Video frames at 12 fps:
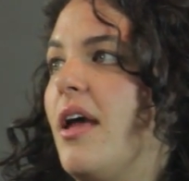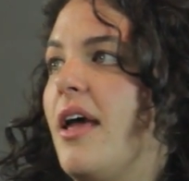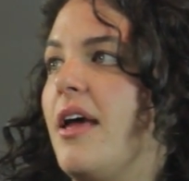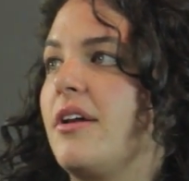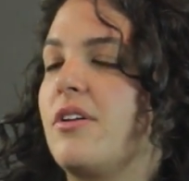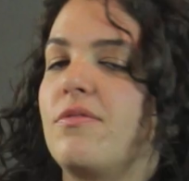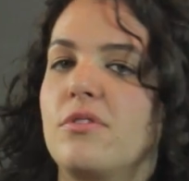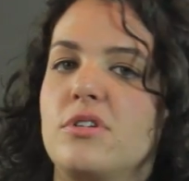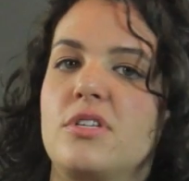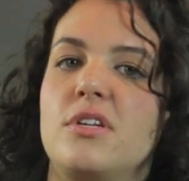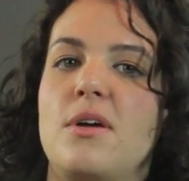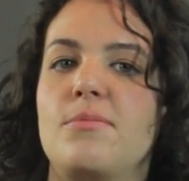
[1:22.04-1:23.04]
and converts
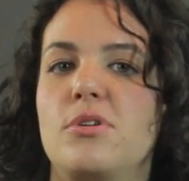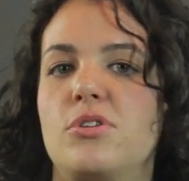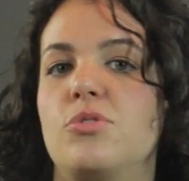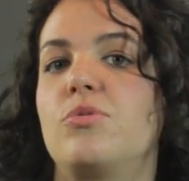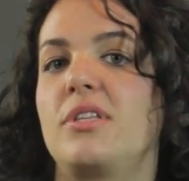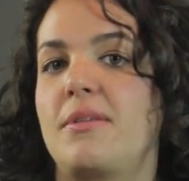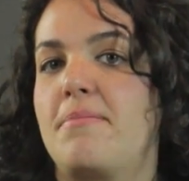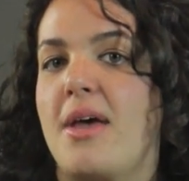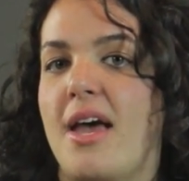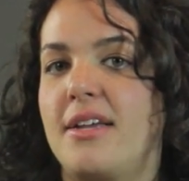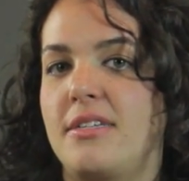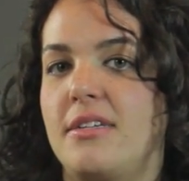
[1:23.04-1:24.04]
the number to what the
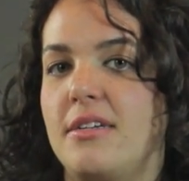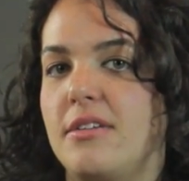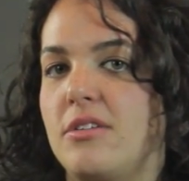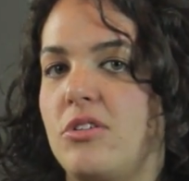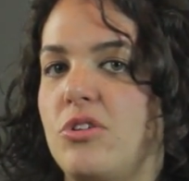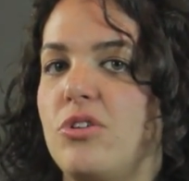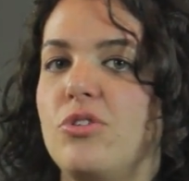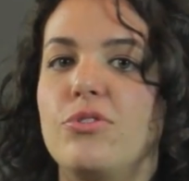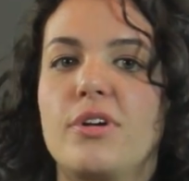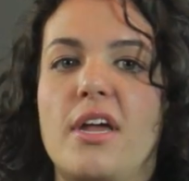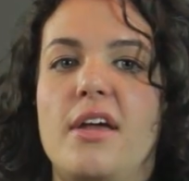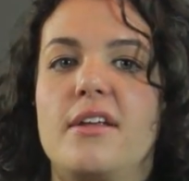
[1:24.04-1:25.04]
mass is. So you'll
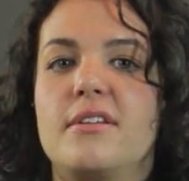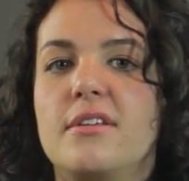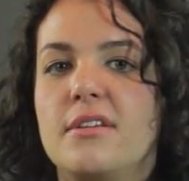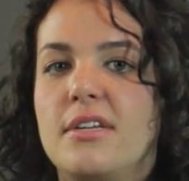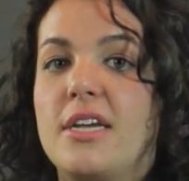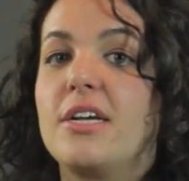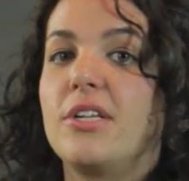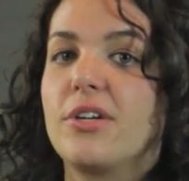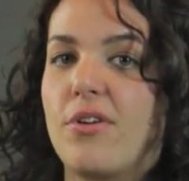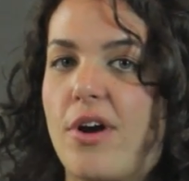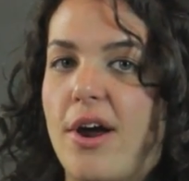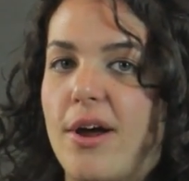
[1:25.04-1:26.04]
get
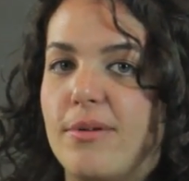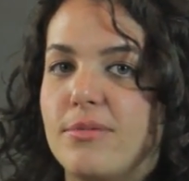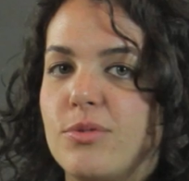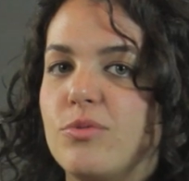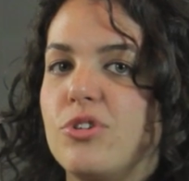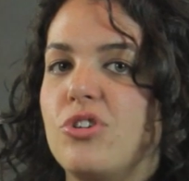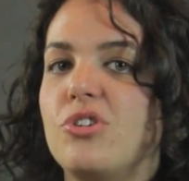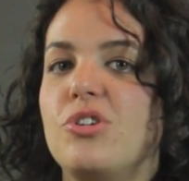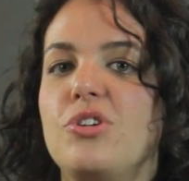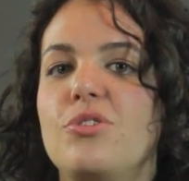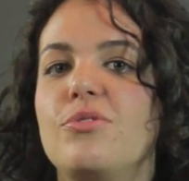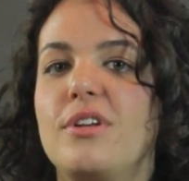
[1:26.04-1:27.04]
kilograms, which is a
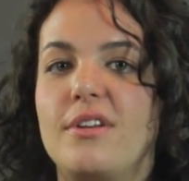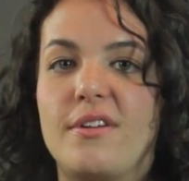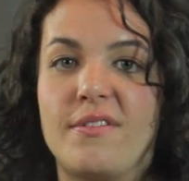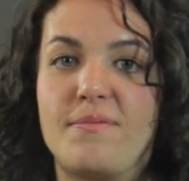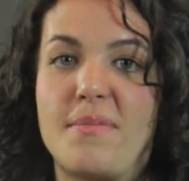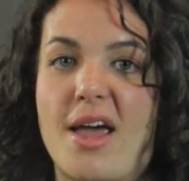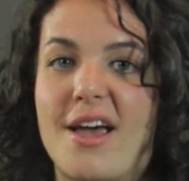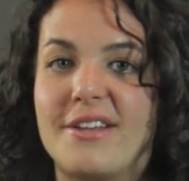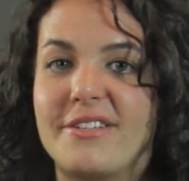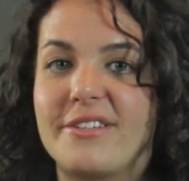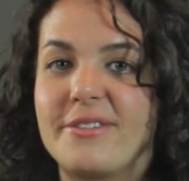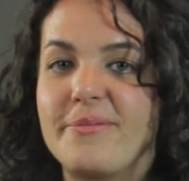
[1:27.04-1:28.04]
unit of
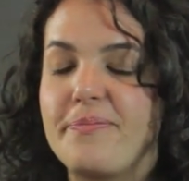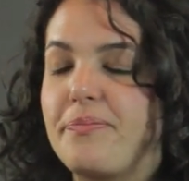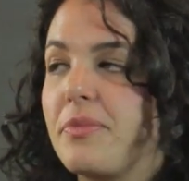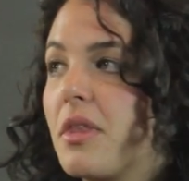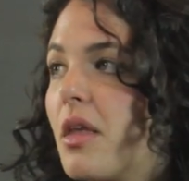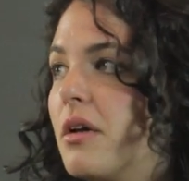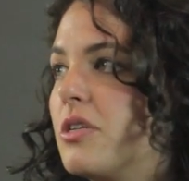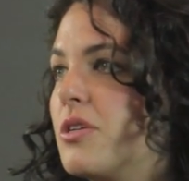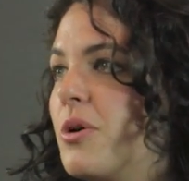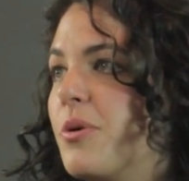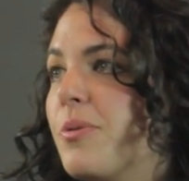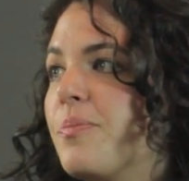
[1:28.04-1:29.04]
mass.
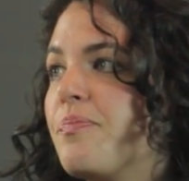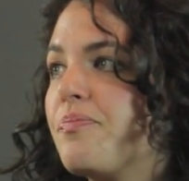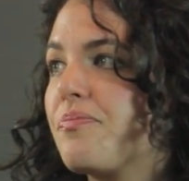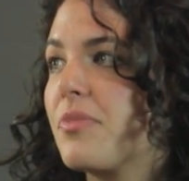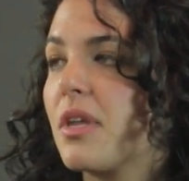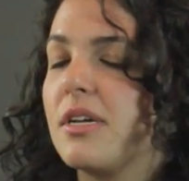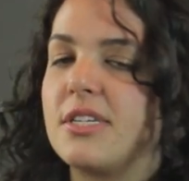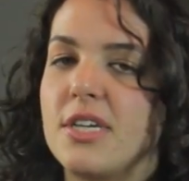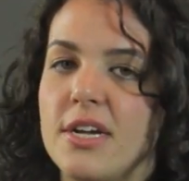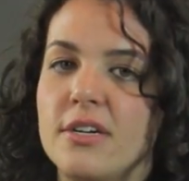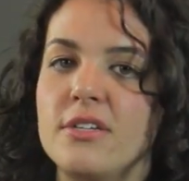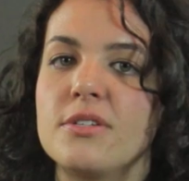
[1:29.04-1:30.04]
So
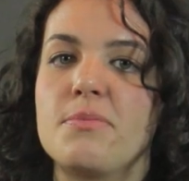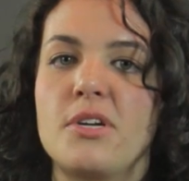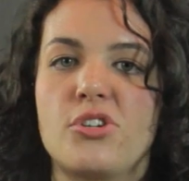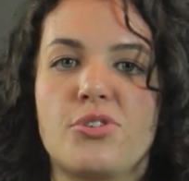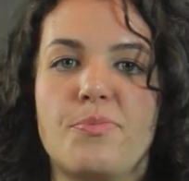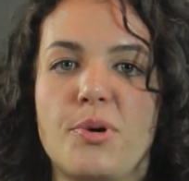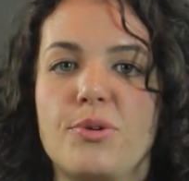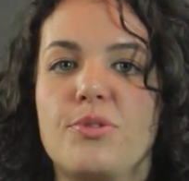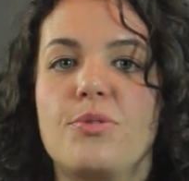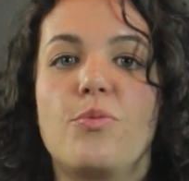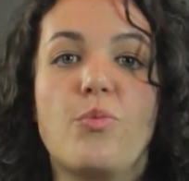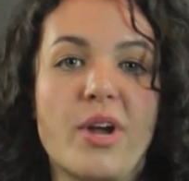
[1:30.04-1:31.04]
scales measure
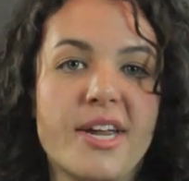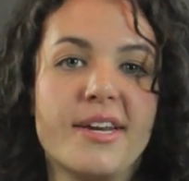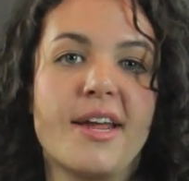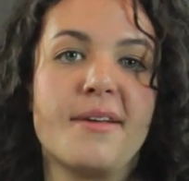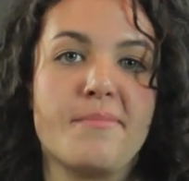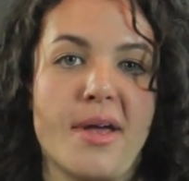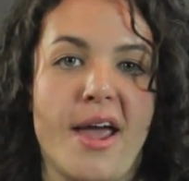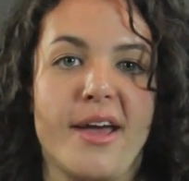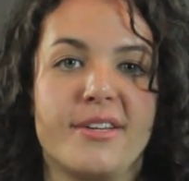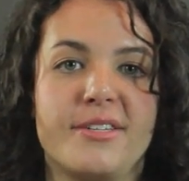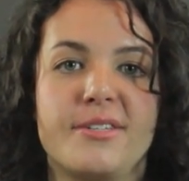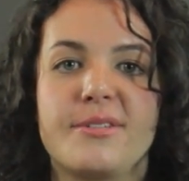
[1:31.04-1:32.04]
both weight and
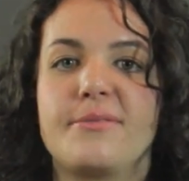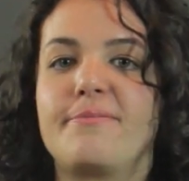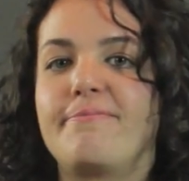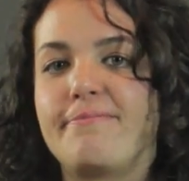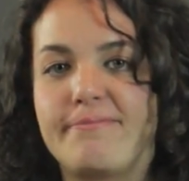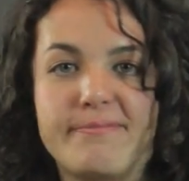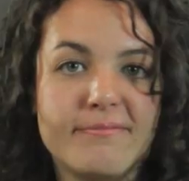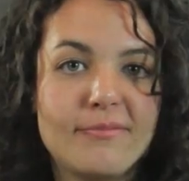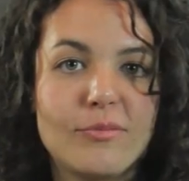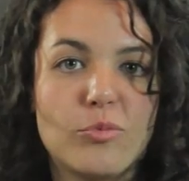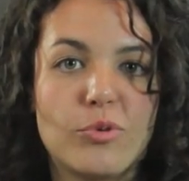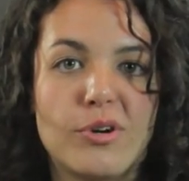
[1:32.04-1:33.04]
mass,
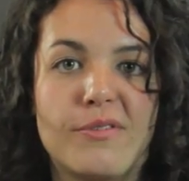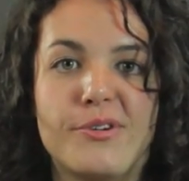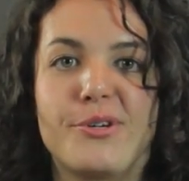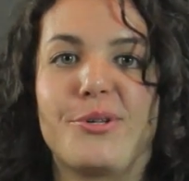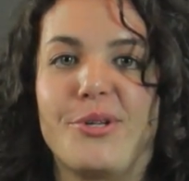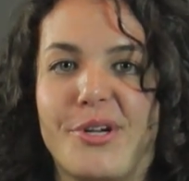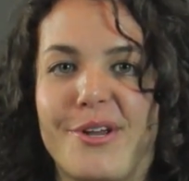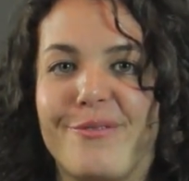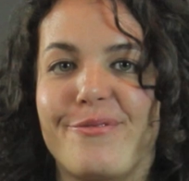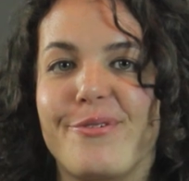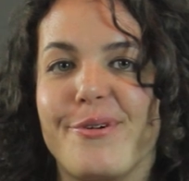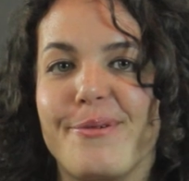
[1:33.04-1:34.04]
whatever you're looking
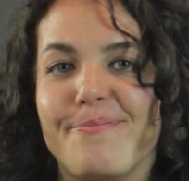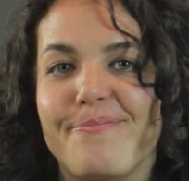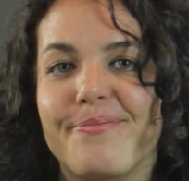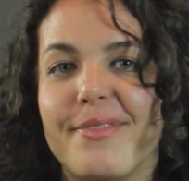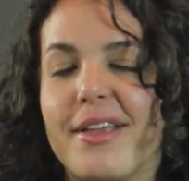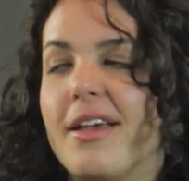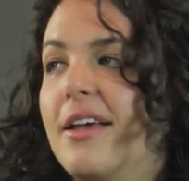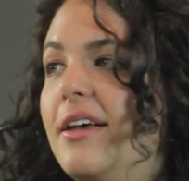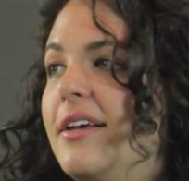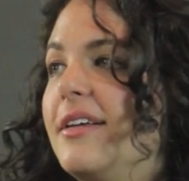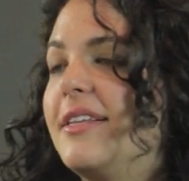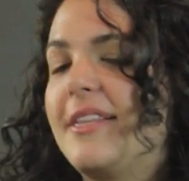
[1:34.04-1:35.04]
for.
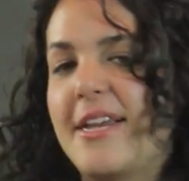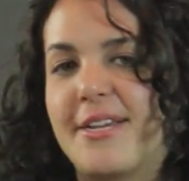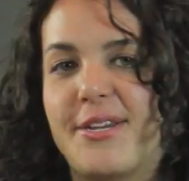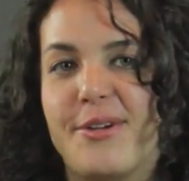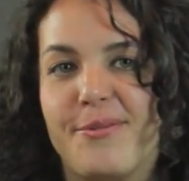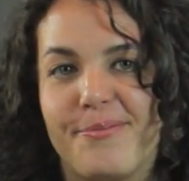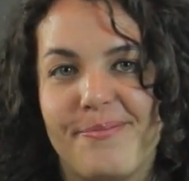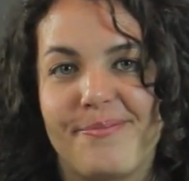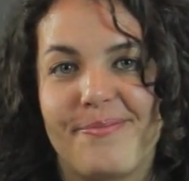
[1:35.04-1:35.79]
Thank you.